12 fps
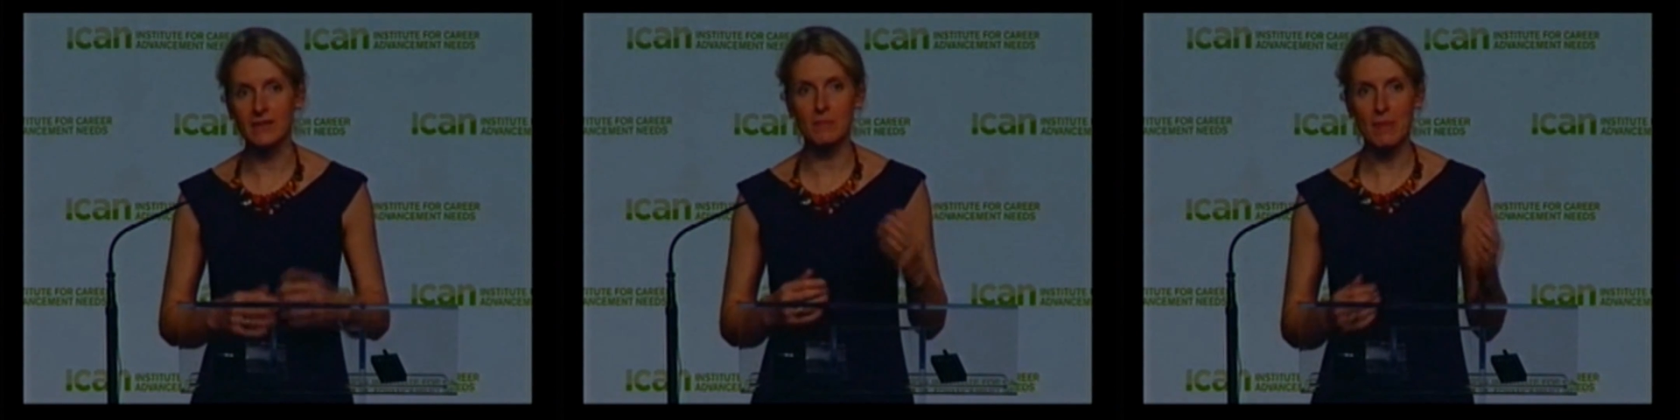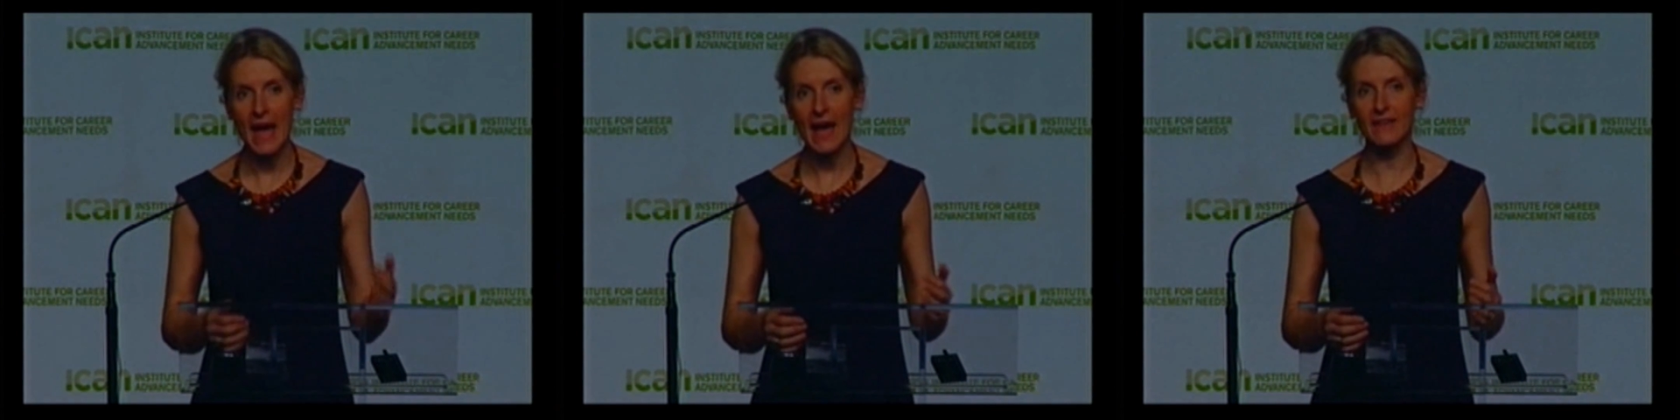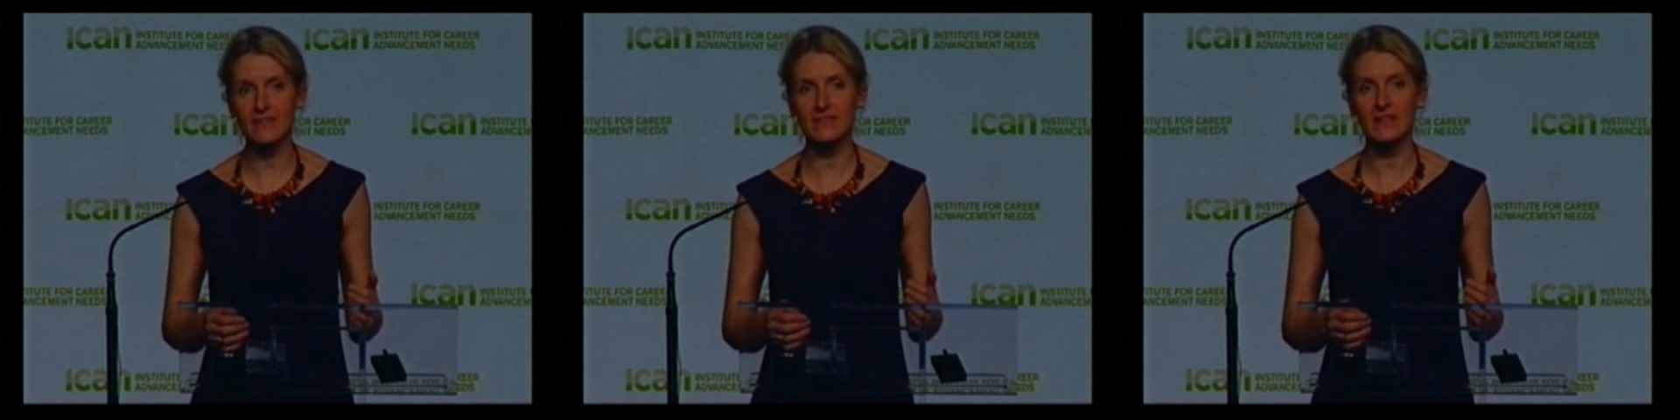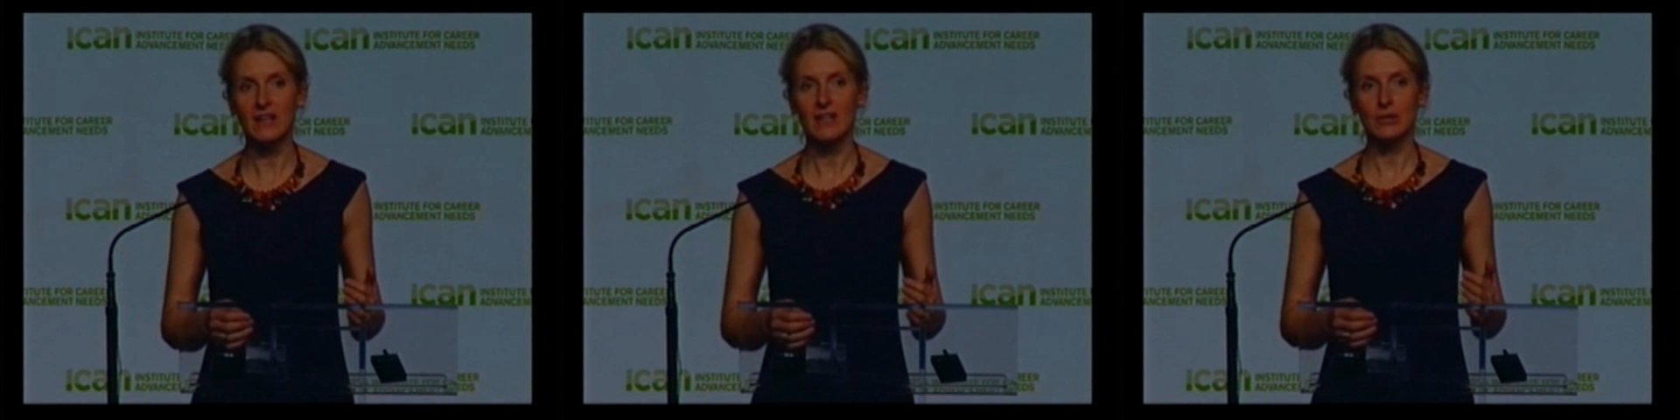In the
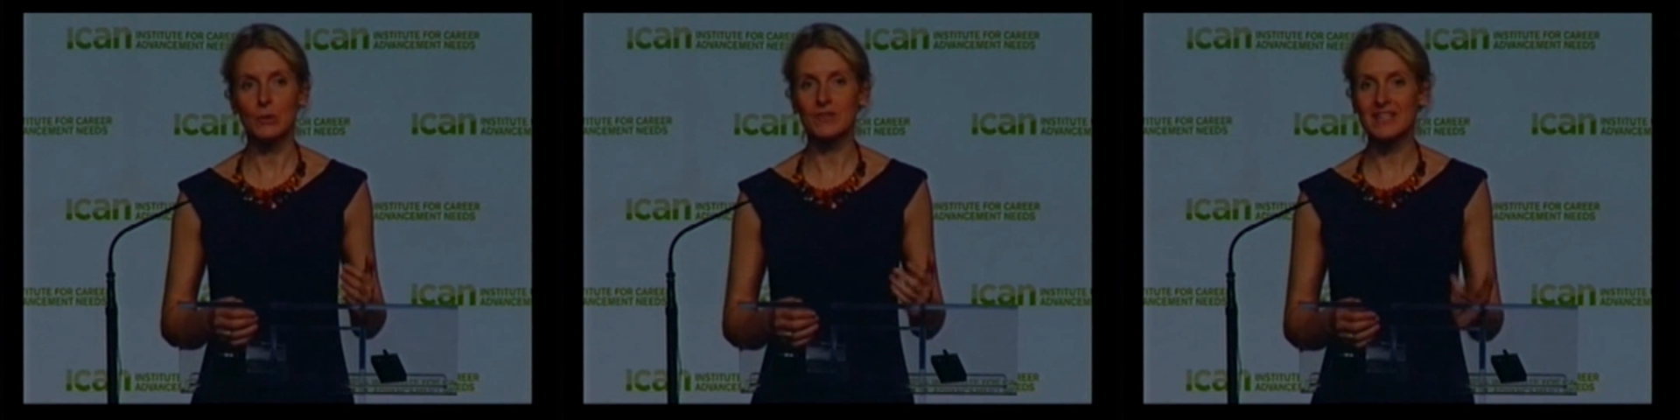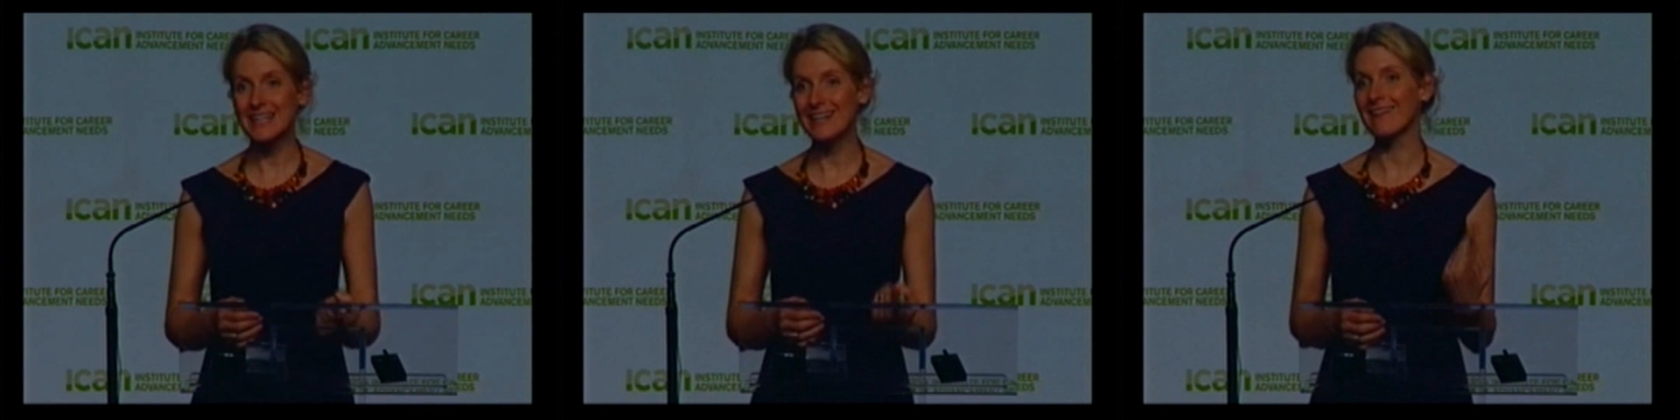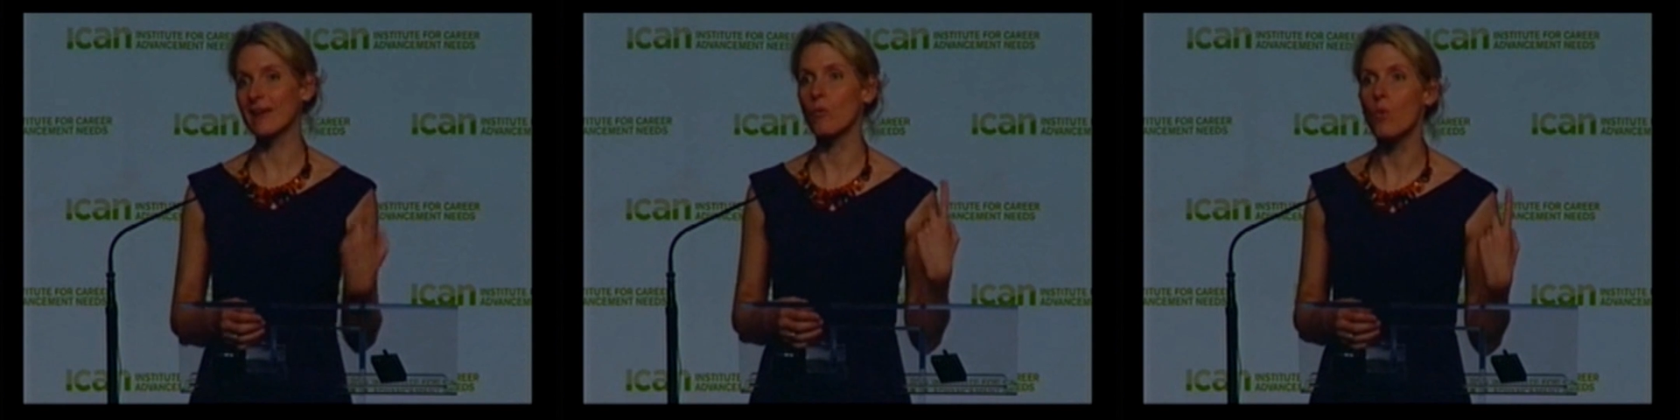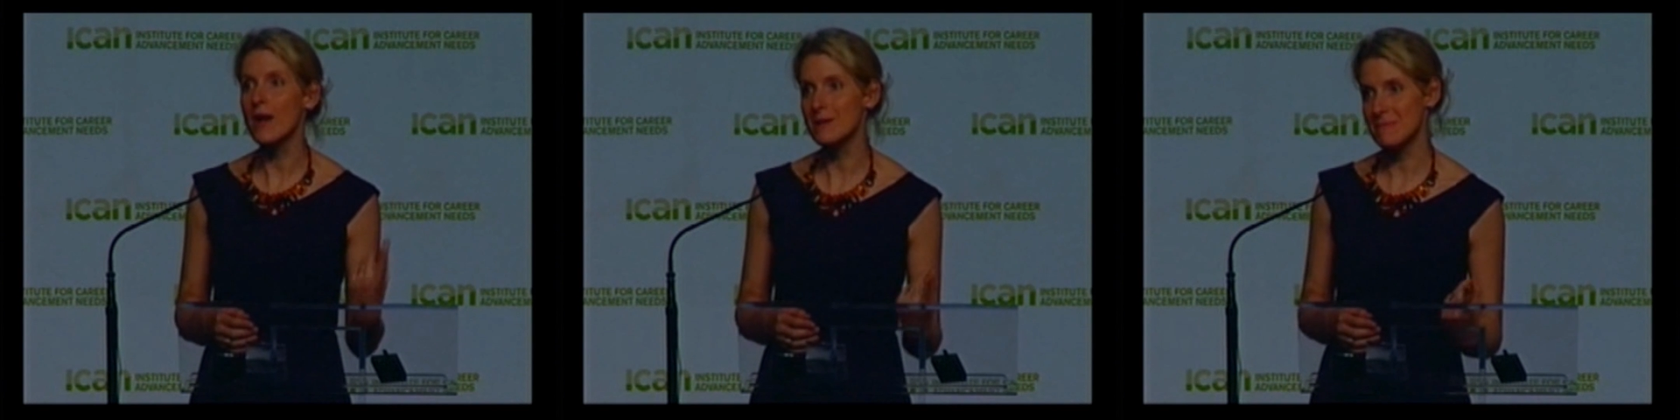past, you only needed like
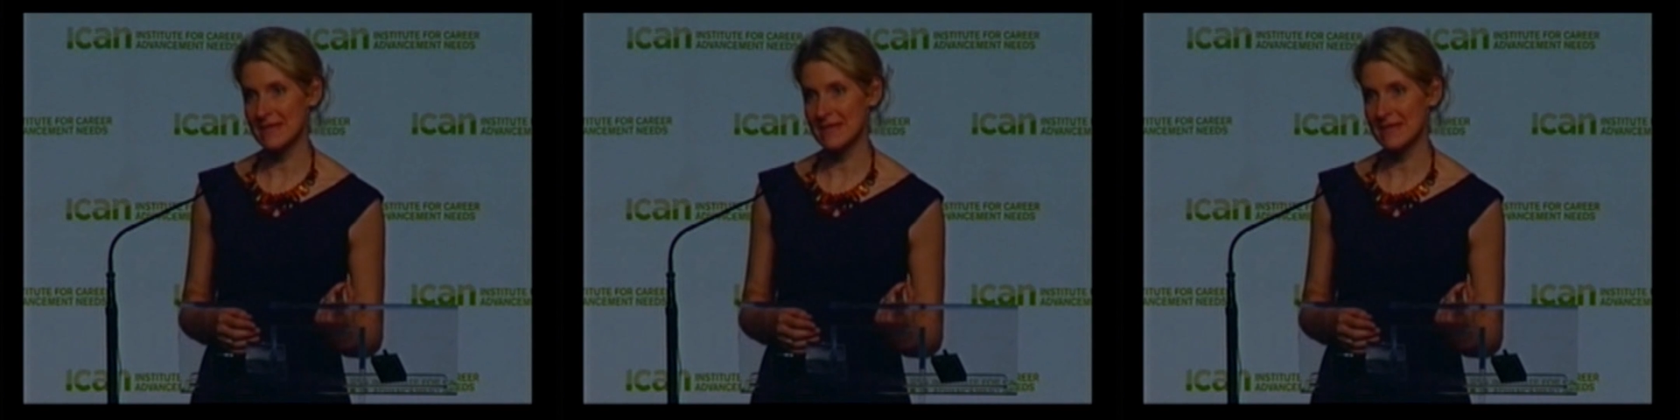1